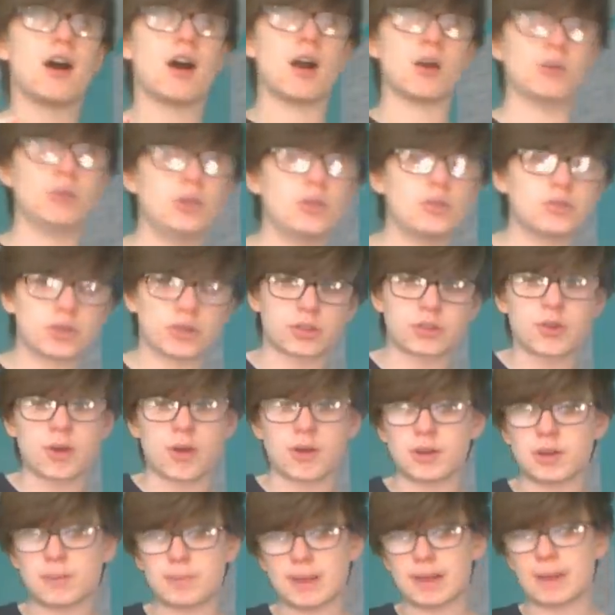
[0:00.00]
I will also
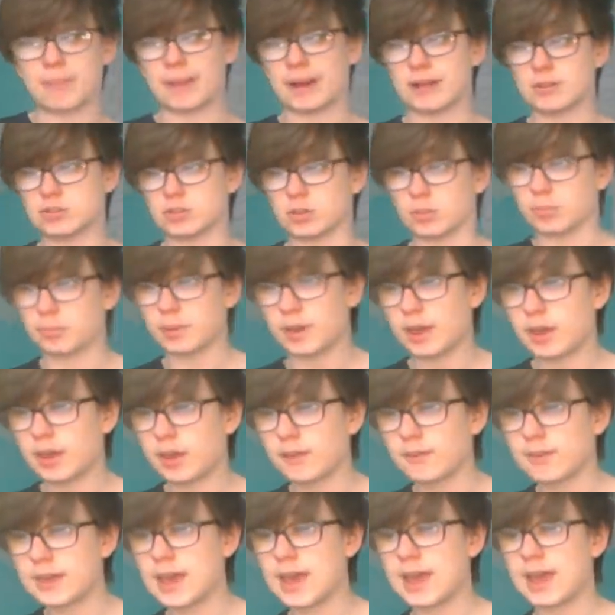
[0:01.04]
throw in a bit about John
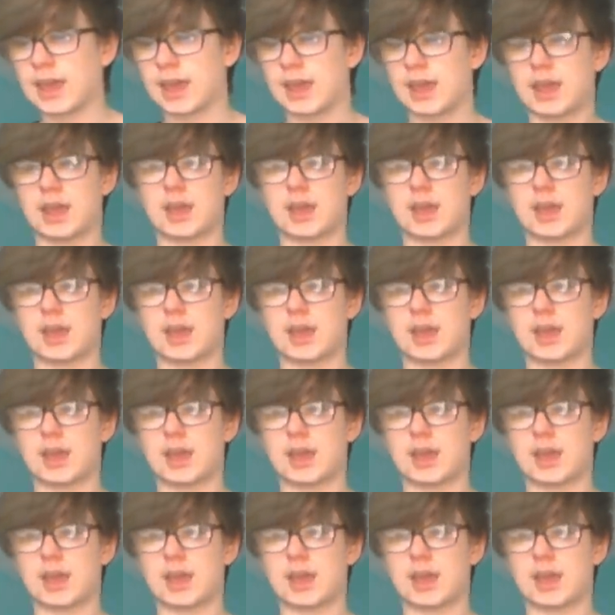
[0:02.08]
Bercow here.